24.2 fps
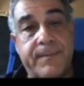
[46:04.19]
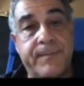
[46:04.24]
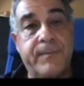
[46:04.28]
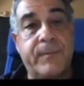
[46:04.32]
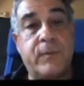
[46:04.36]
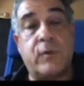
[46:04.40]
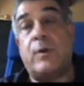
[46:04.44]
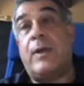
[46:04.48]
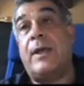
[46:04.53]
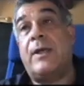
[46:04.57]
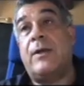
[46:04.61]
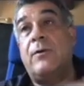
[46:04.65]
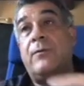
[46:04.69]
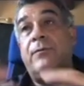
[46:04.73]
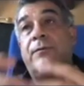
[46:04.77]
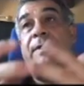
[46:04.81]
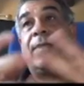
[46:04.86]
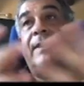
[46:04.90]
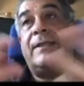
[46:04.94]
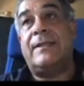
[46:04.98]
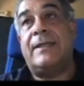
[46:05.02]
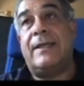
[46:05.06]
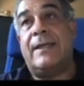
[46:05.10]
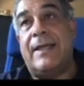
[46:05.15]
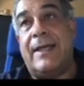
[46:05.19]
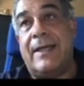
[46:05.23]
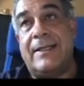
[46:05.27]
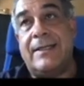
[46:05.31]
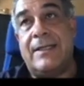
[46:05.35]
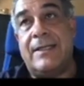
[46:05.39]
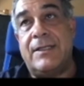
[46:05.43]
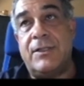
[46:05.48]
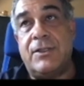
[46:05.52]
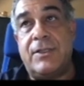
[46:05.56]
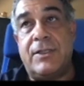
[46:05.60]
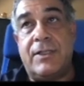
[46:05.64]
so I convert
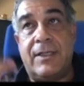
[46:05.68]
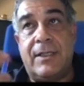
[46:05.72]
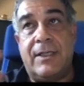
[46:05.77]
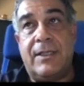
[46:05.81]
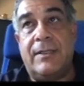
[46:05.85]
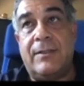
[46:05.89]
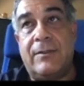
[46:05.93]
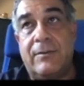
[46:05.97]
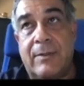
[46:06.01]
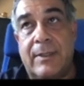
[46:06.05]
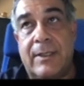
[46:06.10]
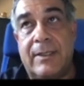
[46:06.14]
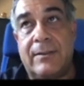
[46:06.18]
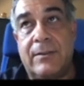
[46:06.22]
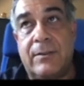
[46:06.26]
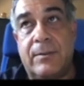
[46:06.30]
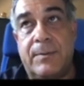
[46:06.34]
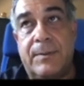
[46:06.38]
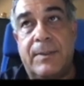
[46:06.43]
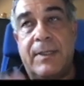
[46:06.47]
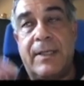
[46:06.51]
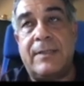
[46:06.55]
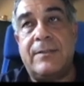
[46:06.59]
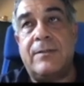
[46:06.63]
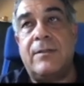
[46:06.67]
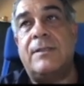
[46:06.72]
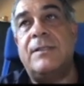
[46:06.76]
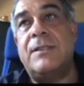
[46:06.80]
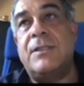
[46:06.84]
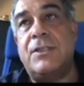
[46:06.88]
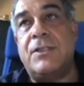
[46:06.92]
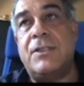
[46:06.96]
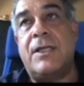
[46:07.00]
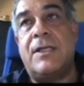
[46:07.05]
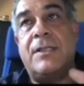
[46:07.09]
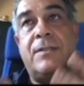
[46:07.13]
energy into entropy, and so I
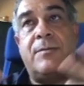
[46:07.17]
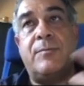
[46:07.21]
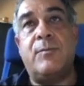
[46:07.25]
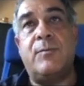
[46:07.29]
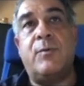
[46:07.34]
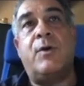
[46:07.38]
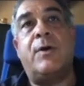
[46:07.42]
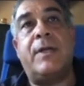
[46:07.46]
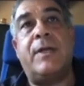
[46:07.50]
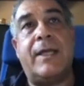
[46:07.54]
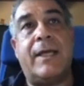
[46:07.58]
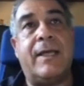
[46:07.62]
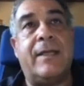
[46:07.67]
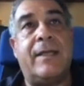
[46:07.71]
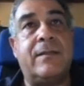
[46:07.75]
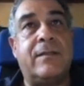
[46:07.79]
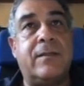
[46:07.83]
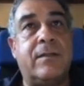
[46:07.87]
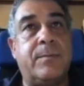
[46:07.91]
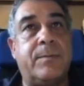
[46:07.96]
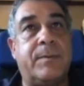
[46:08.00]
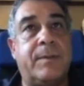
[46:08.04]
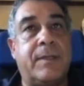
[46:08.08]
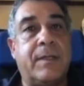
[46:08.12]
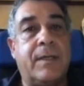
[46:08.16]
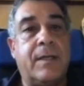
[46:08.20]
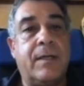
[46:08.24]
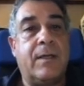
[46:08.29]
discharge more entropy